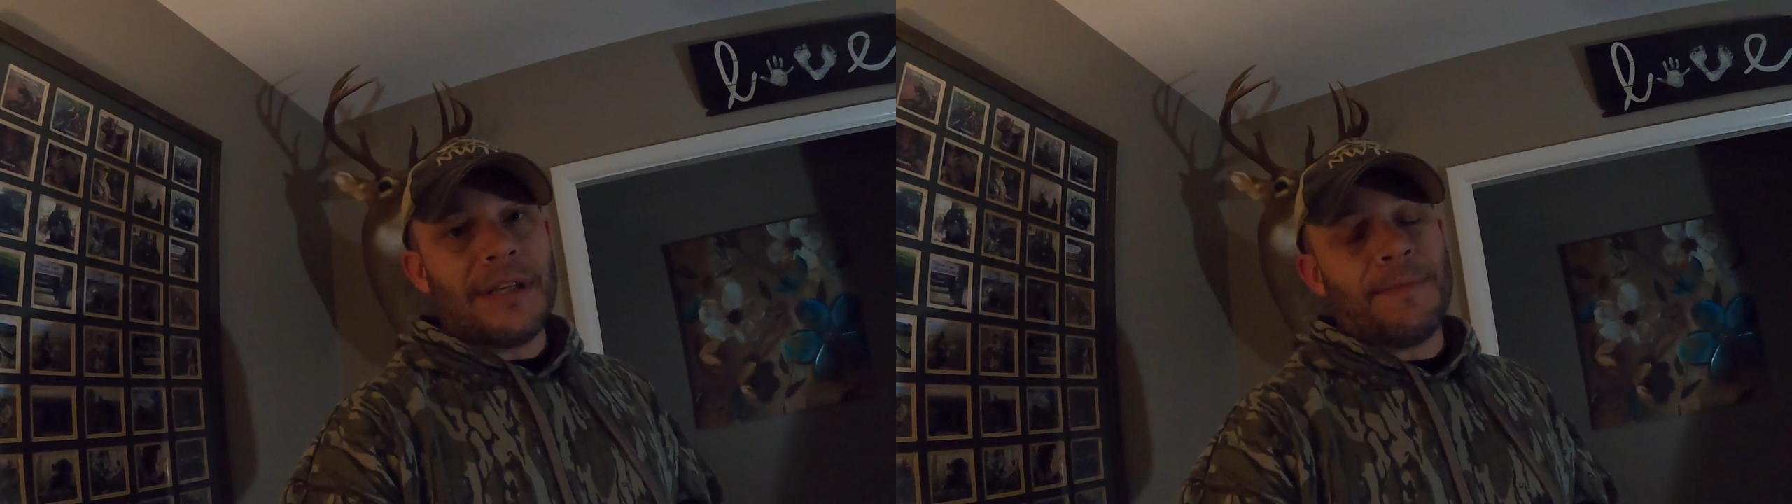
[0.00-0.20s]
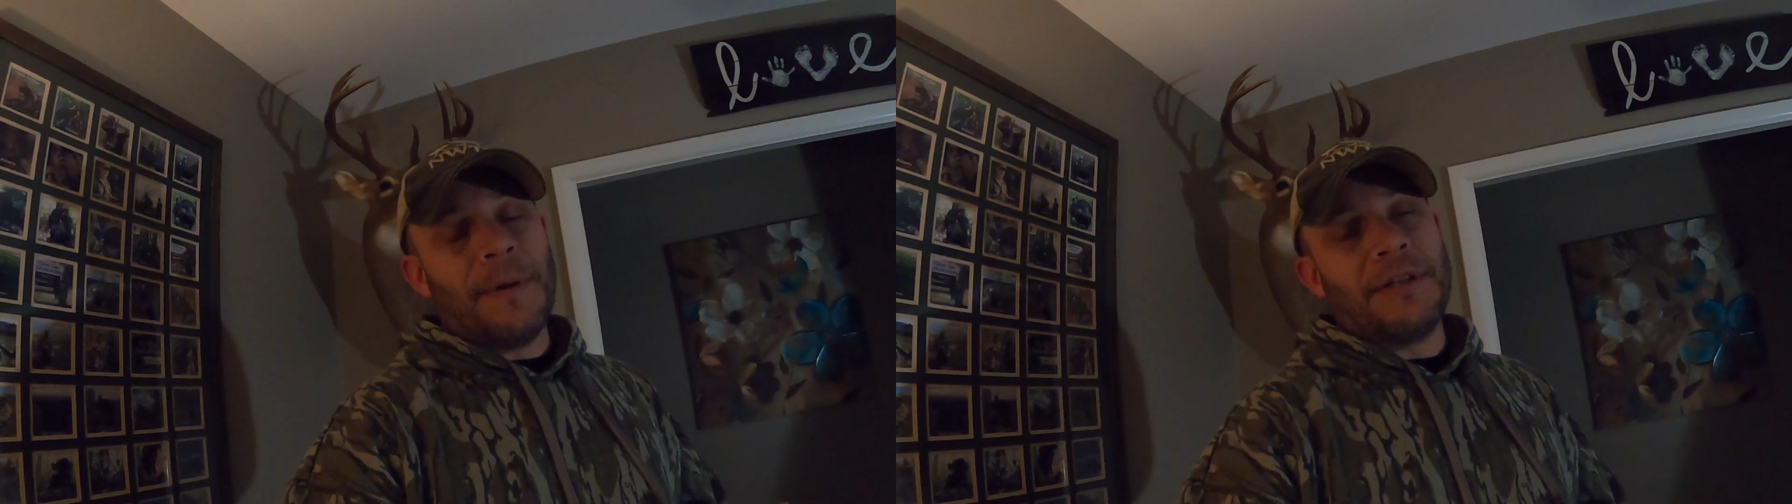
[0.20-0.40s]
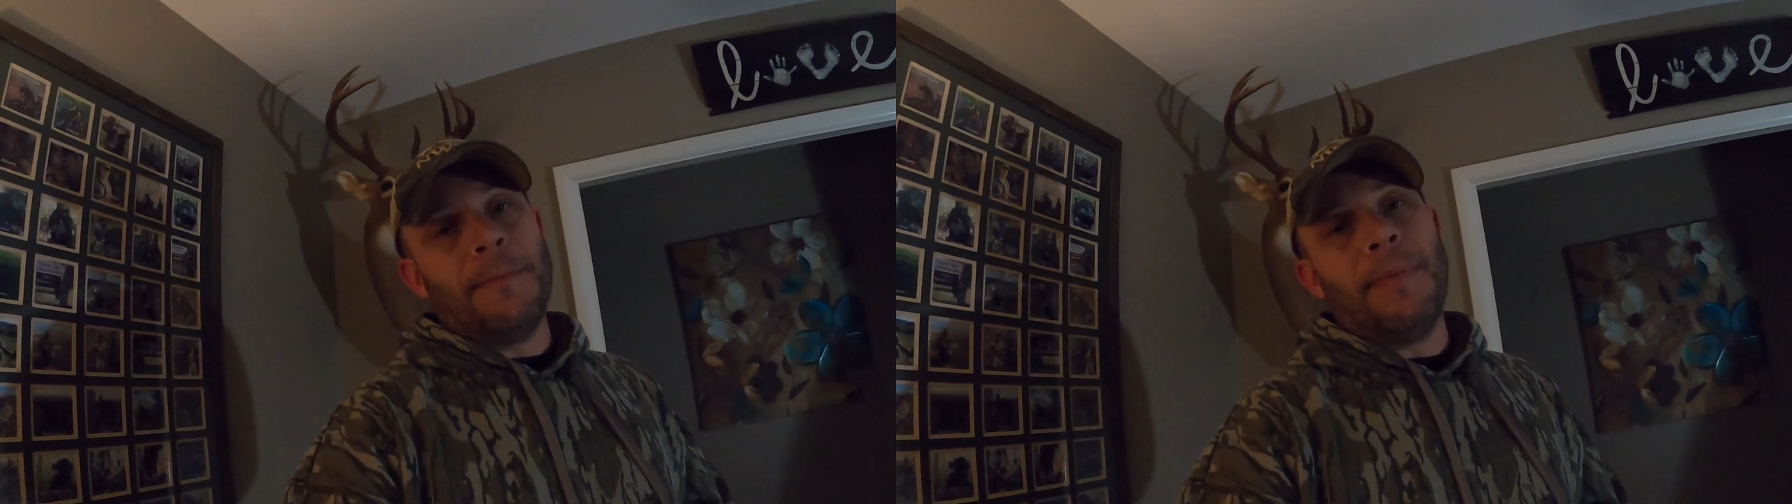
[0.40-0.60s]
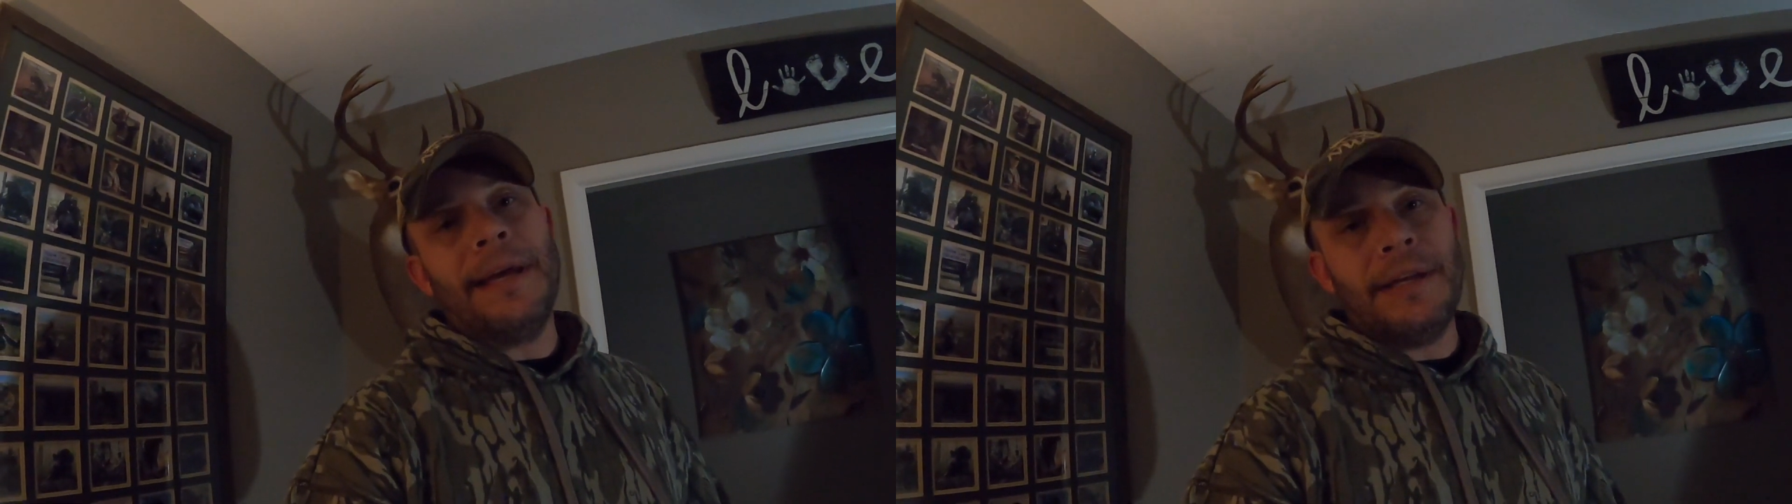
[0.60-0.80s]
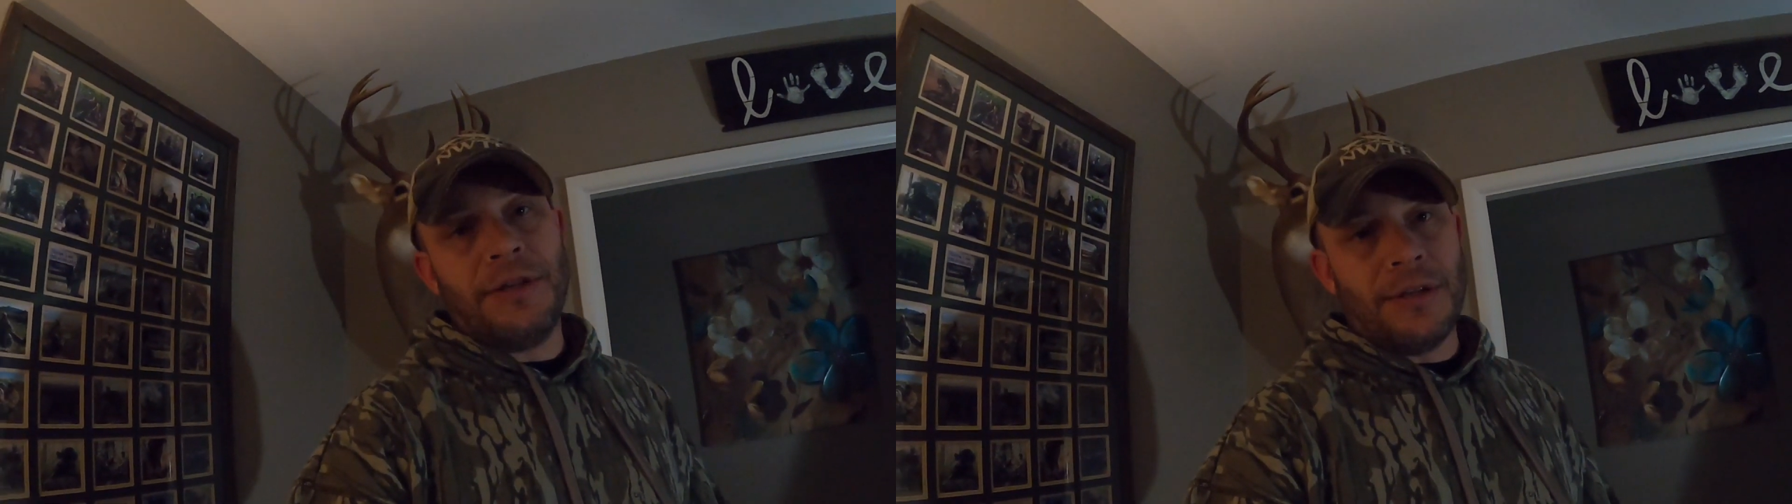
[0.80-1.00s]
especially
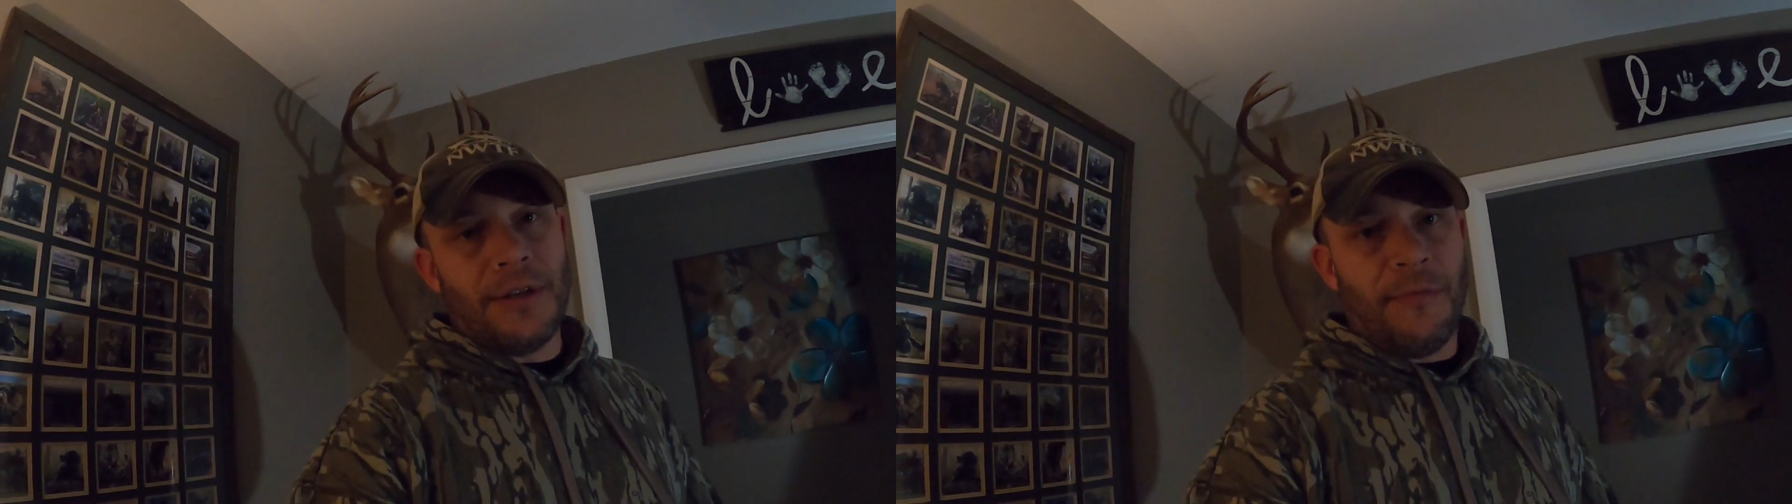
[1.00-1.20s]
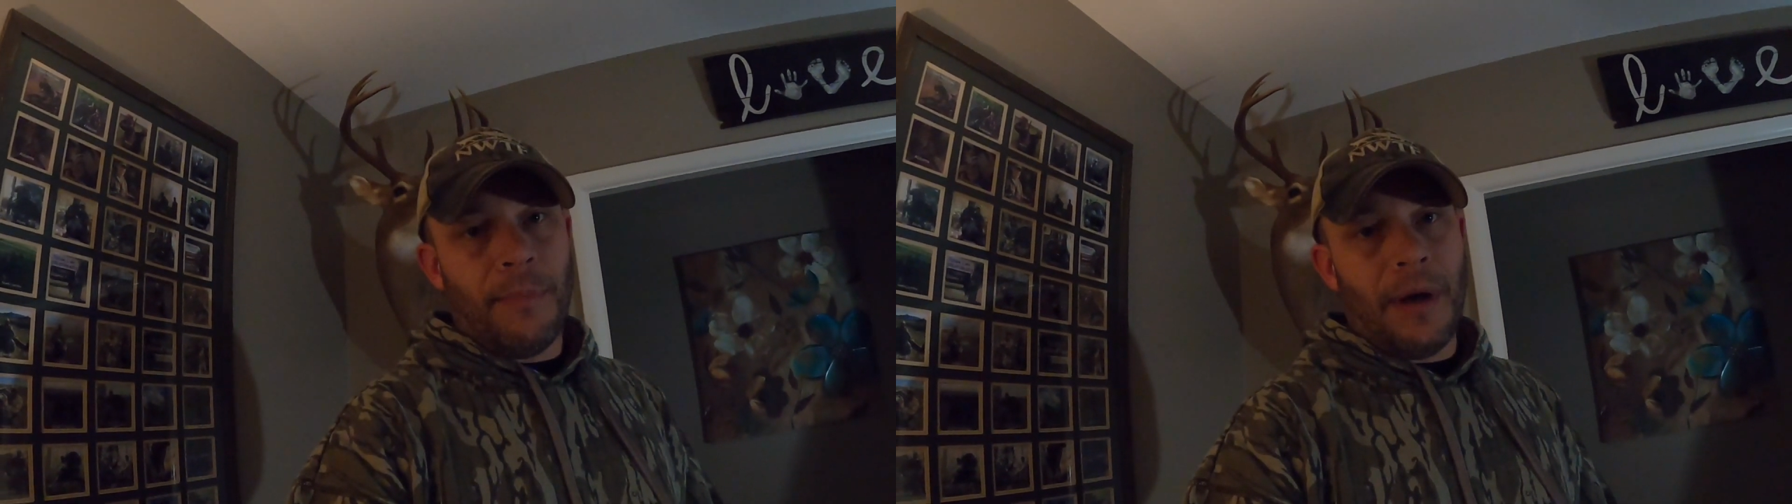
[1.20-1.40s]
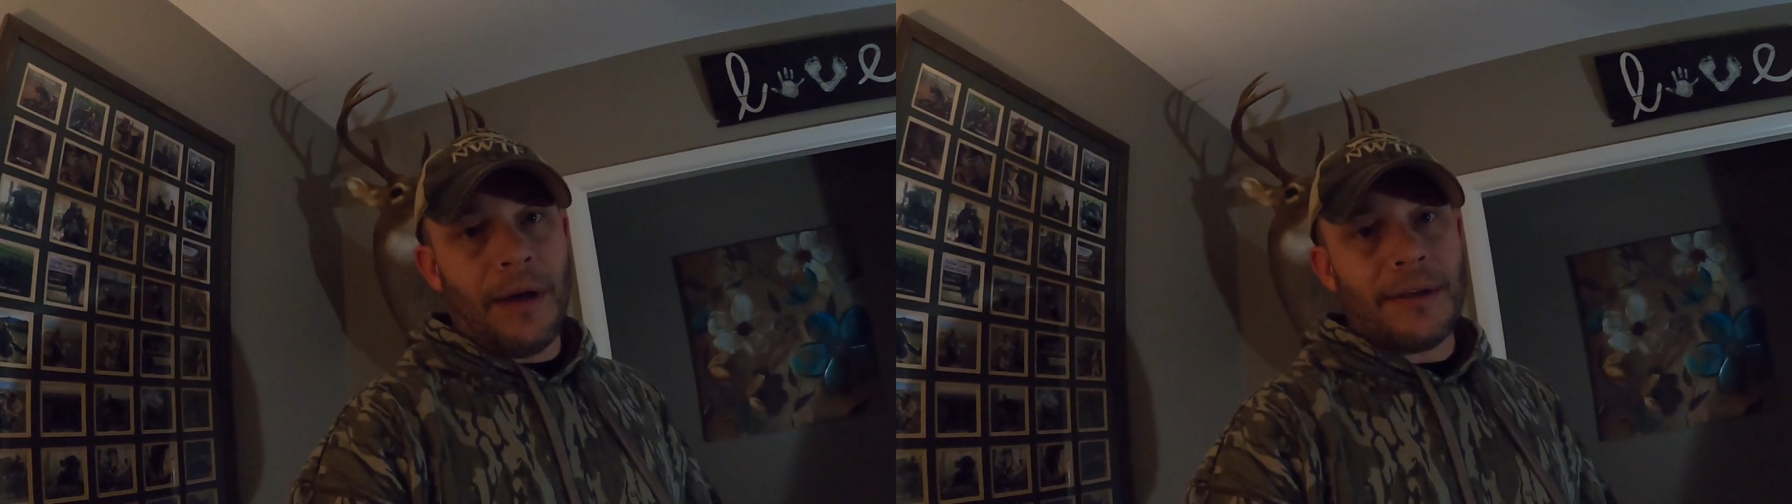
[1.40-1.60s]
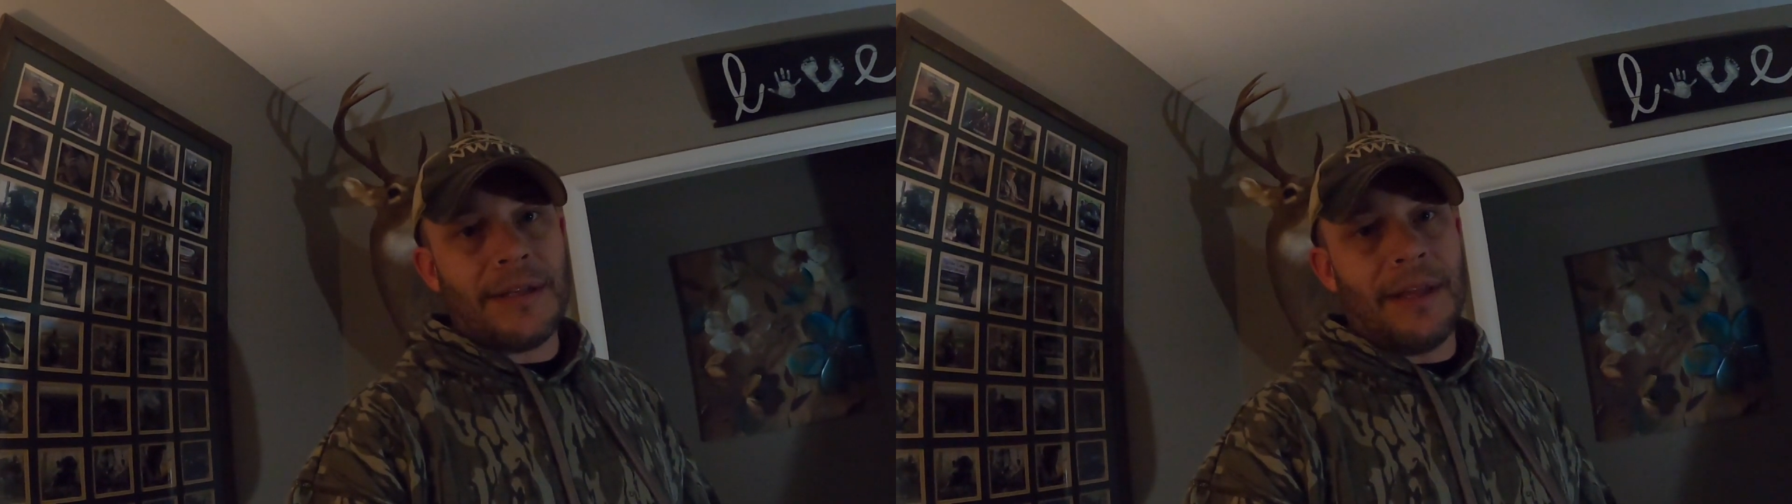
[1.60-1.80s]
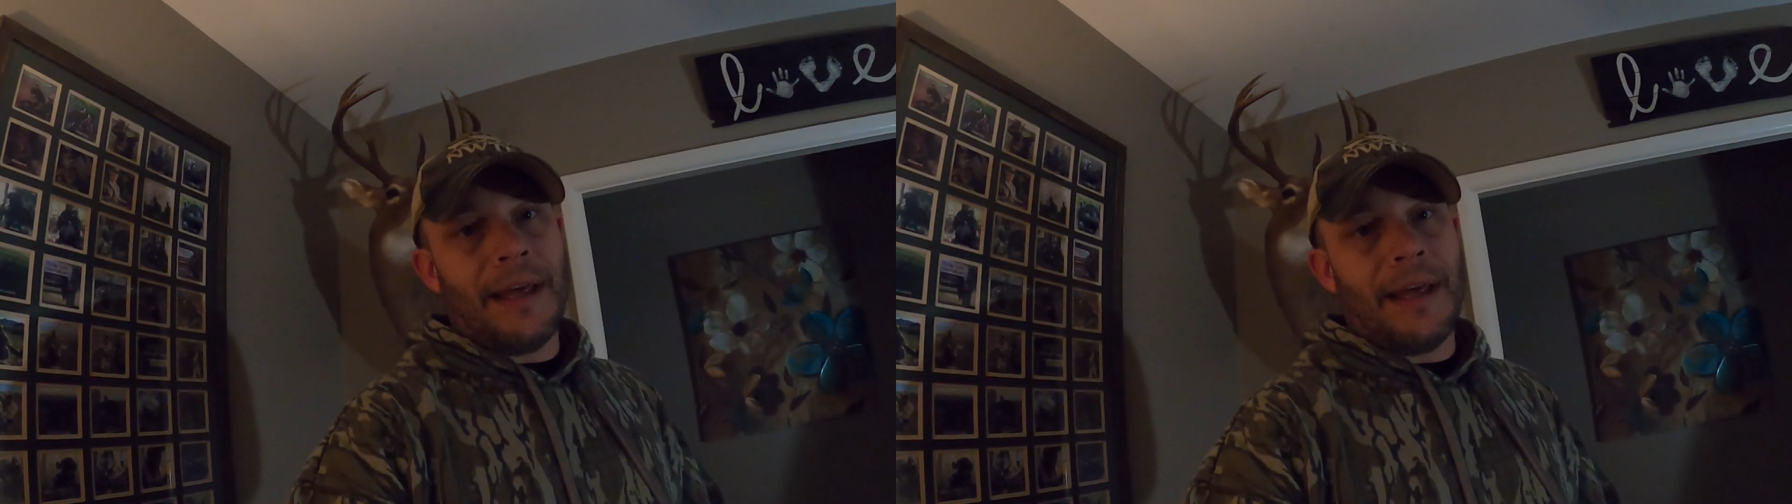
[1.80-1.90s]
pictures of bucks,